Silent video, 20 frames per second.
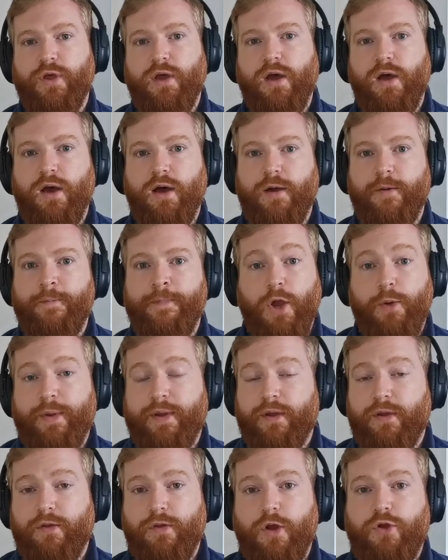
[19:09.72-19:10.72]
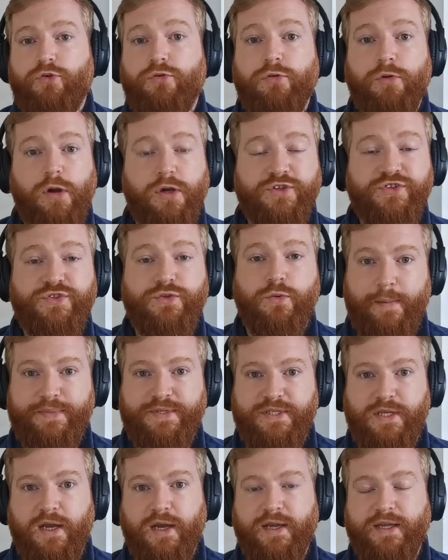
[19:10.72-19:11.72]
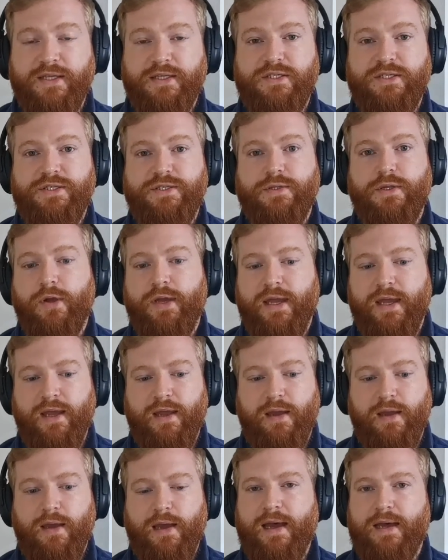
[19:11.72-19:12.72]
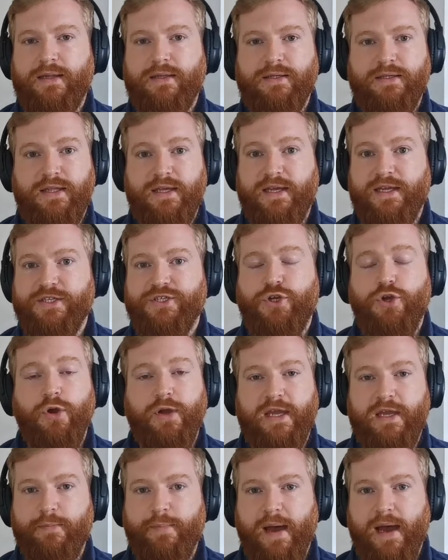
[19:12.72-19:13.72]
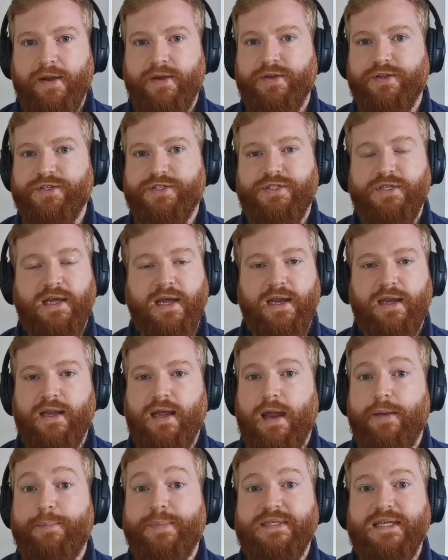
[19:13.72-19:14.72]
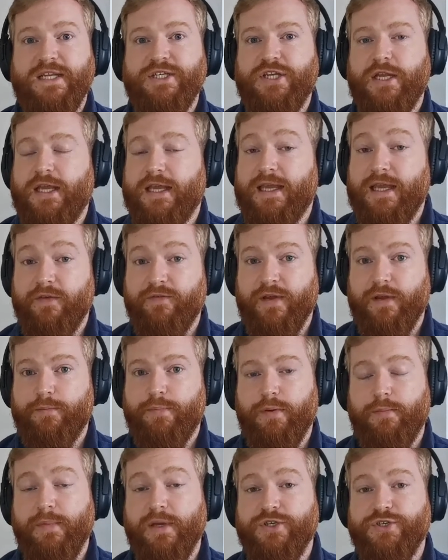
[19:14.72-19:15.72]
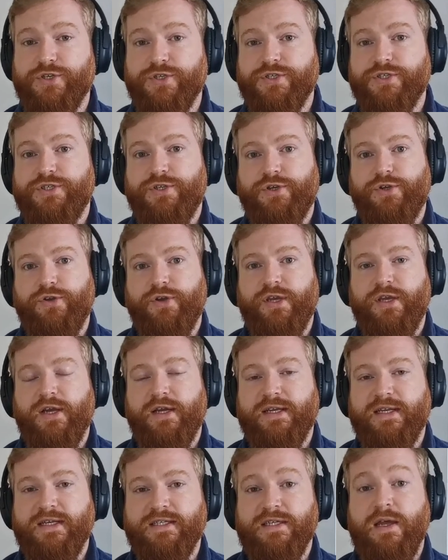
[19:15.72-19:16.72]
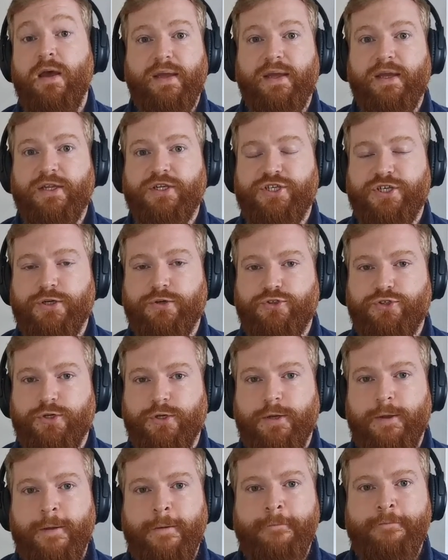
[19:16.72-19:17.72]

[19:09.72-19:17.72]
that are going across websites, looking at these cookie banners and potentially giving permissions to cookie IDs being children.